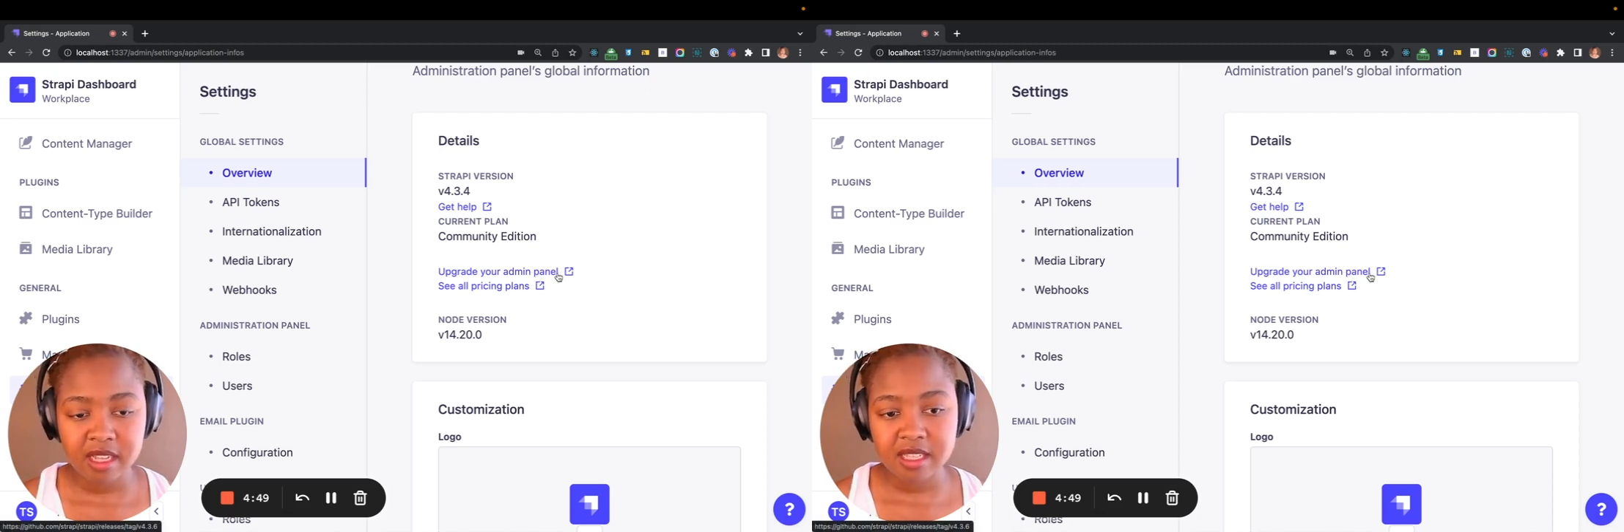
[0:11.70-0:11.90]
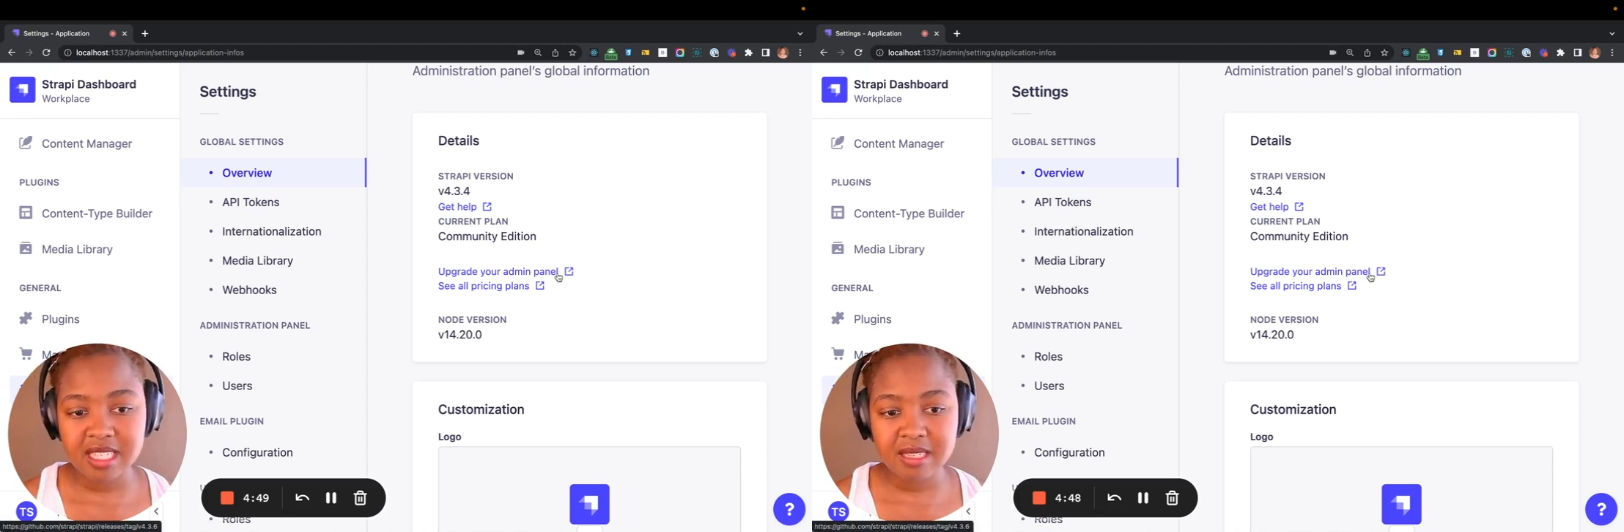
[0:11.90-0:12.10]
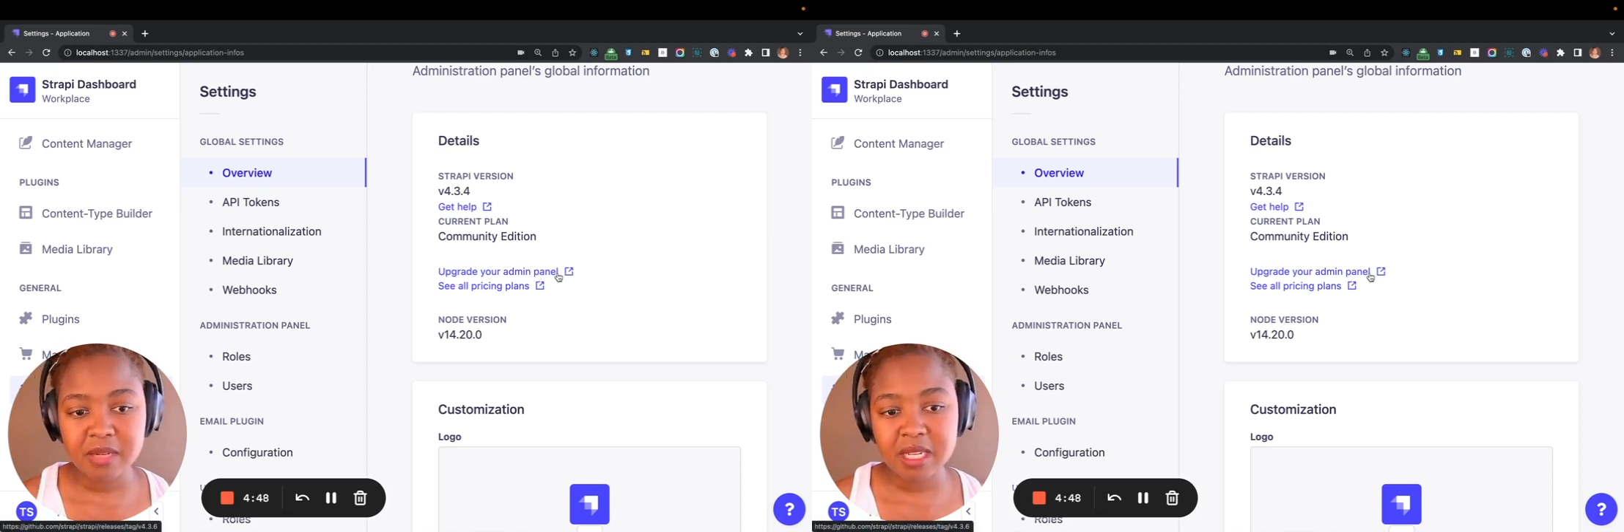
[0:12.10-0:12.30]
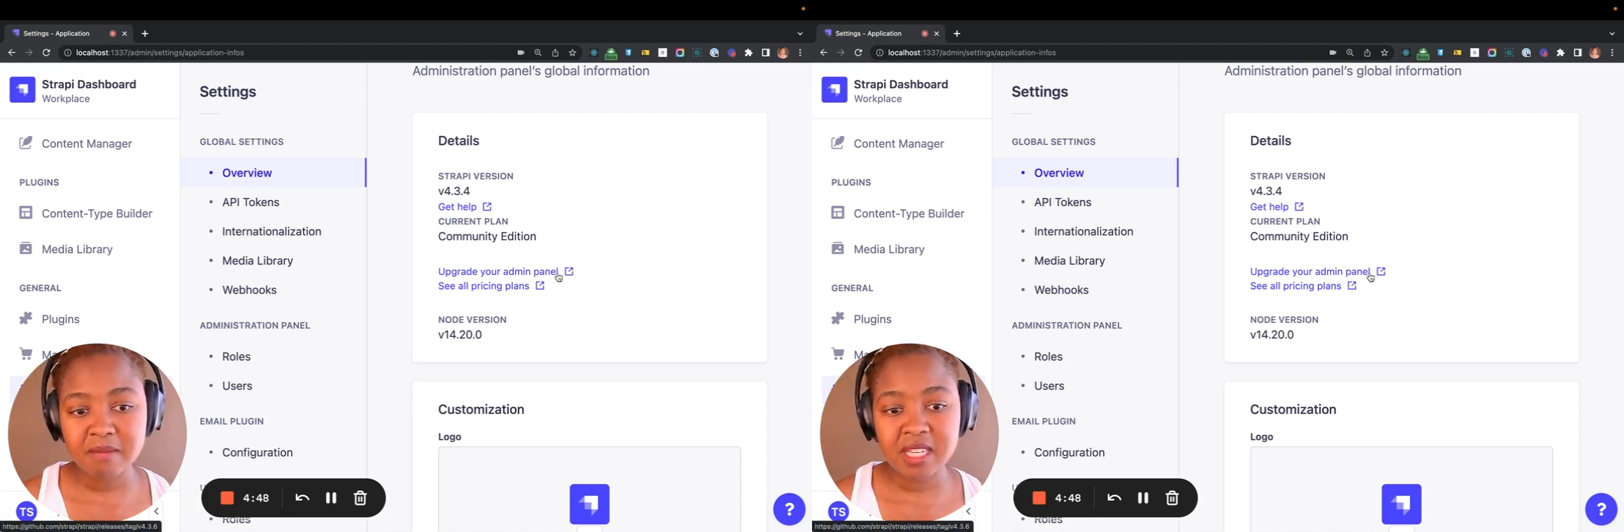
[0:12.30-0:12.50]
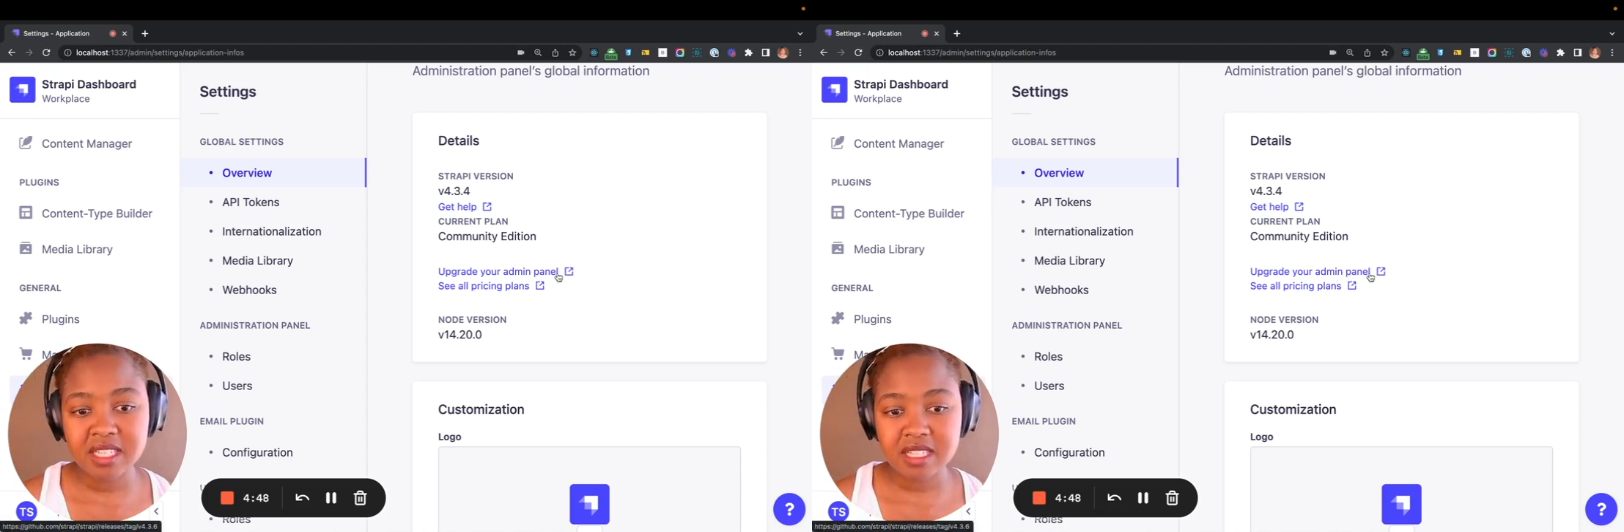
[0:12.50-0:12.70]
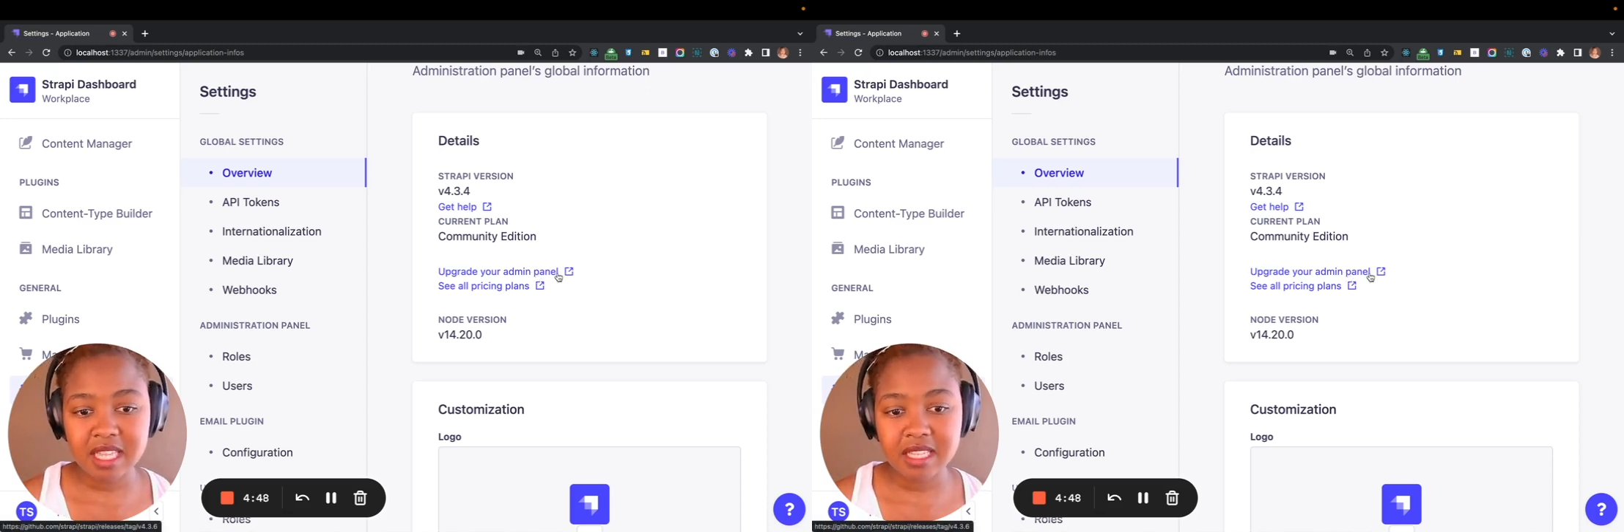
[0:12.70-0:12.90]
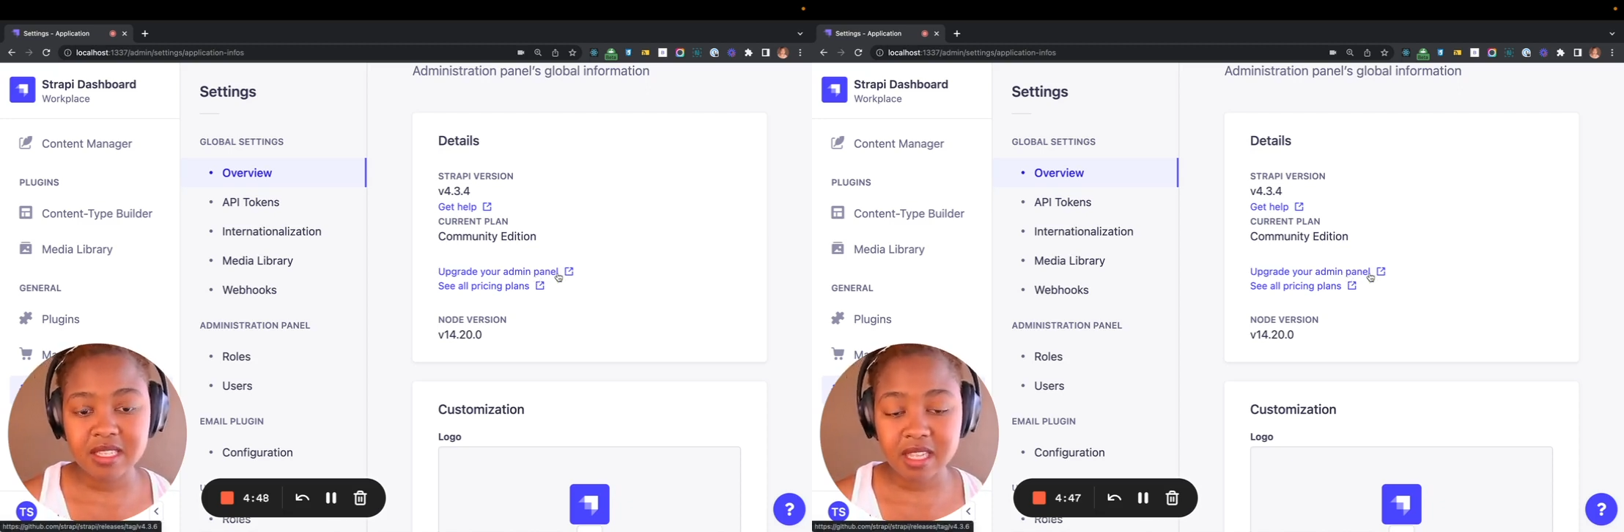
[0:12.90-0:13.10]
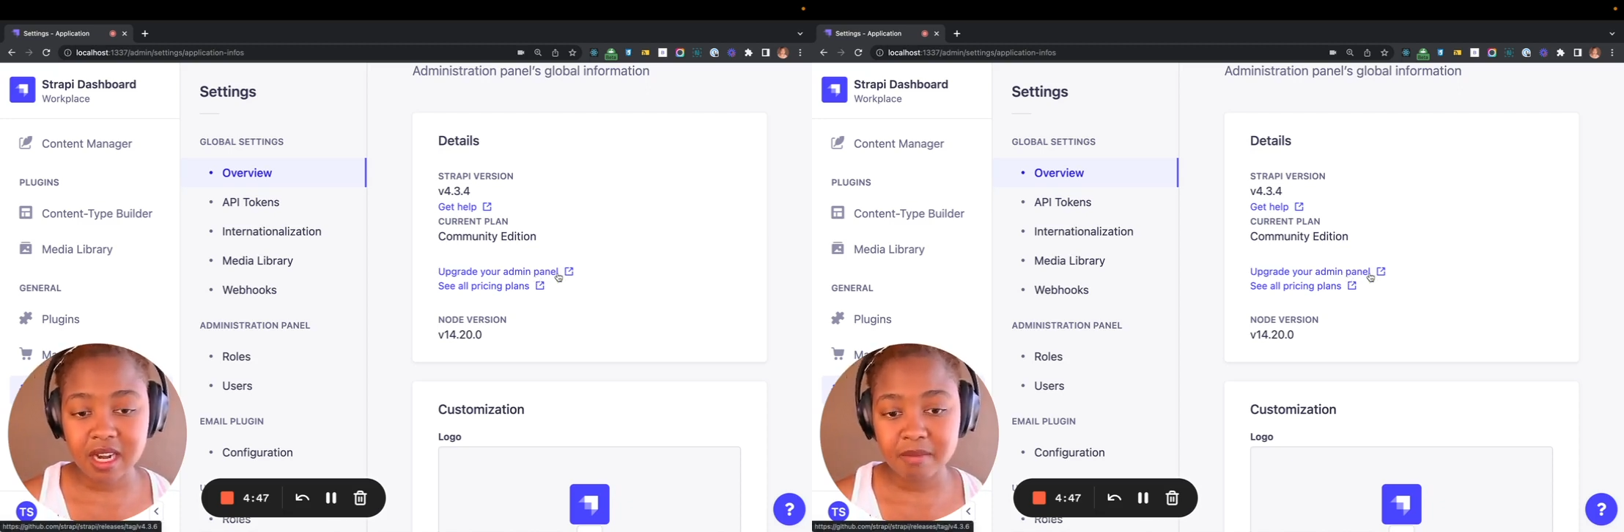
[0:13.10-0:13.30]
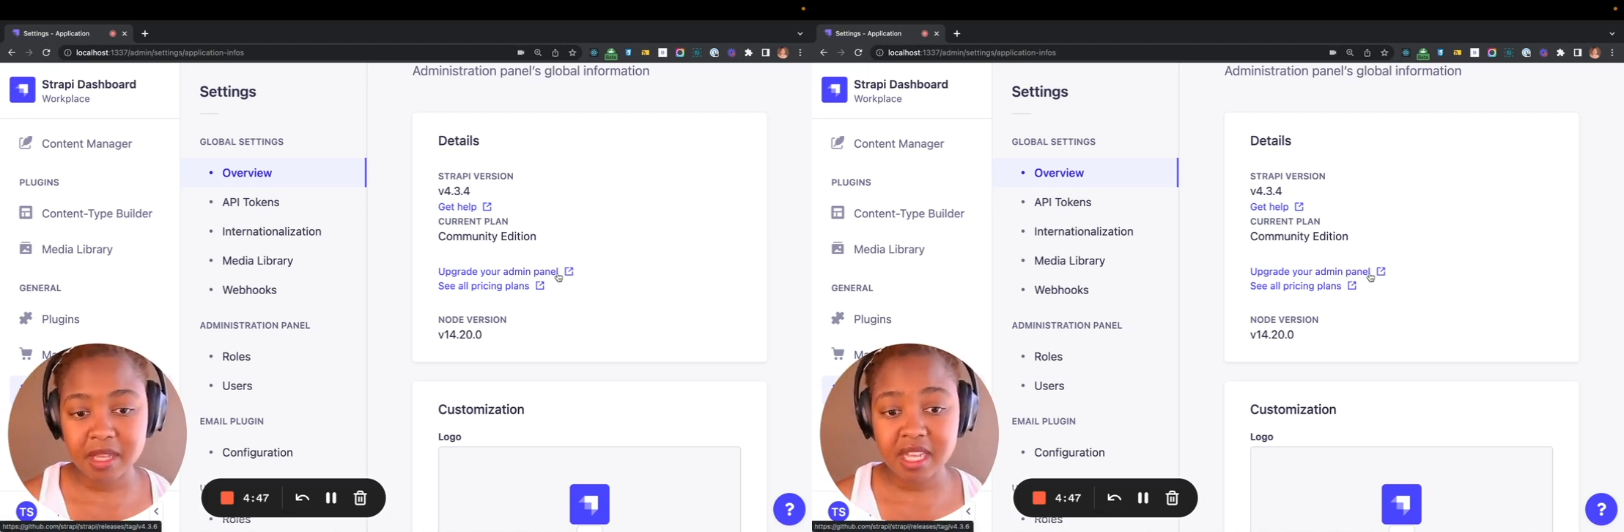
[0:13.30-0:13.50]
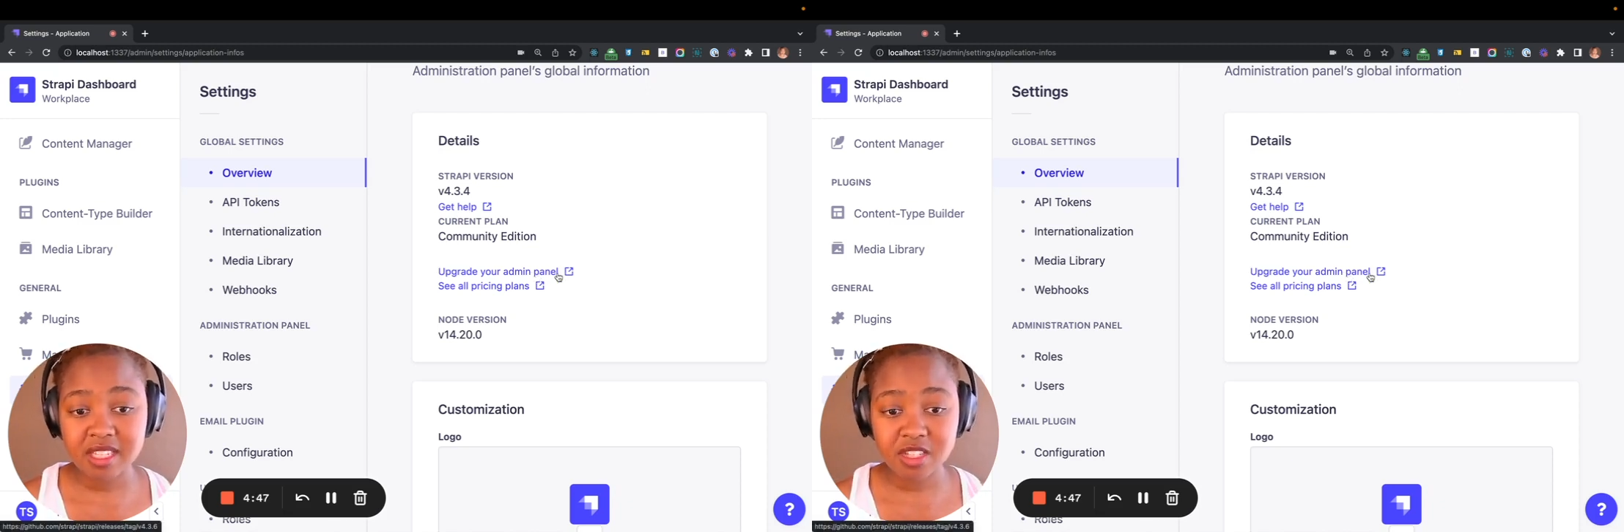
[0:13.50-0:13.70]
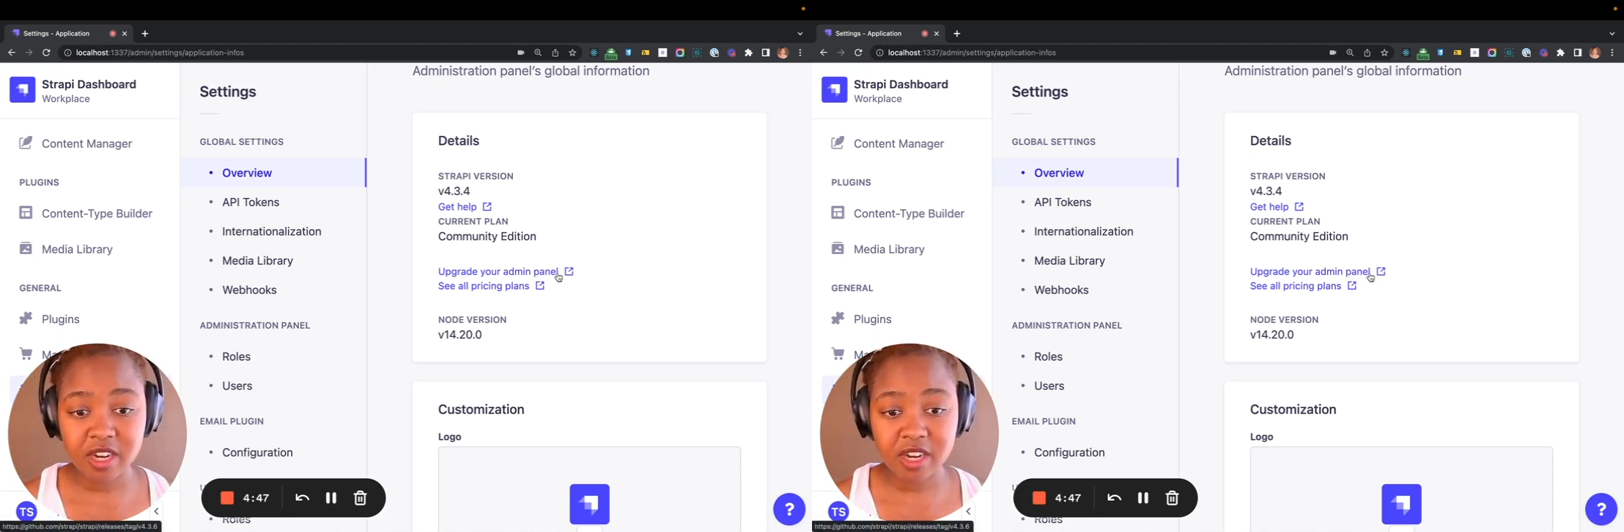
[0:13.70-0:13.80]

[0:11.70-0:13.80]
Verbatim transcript: This simply means that Strapi has